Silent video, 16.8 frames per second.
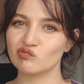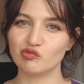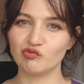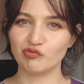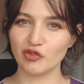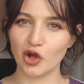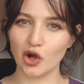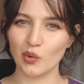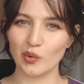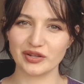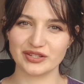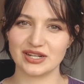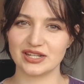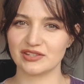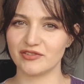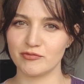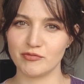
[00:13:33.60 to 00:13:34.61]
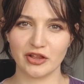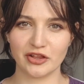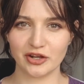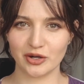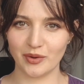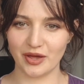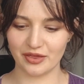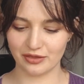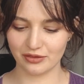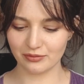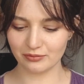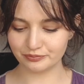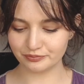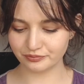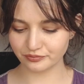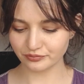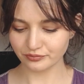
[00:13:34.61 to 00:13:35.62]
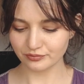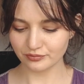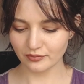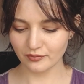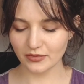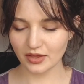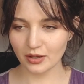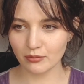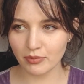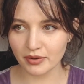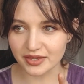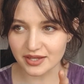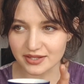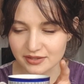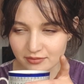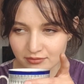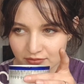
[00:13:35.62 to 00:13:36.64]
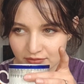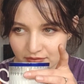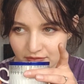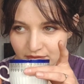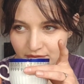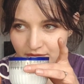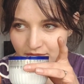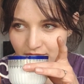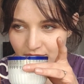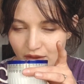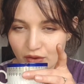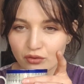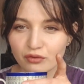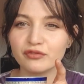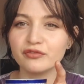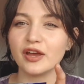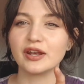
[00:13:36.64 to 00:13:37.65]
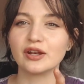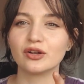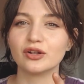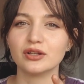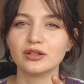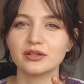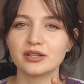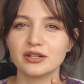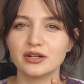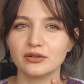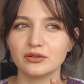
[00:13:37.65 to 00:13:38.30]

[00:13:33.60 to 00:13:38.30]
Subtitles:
know, wasn't as familiar with. But this fennel,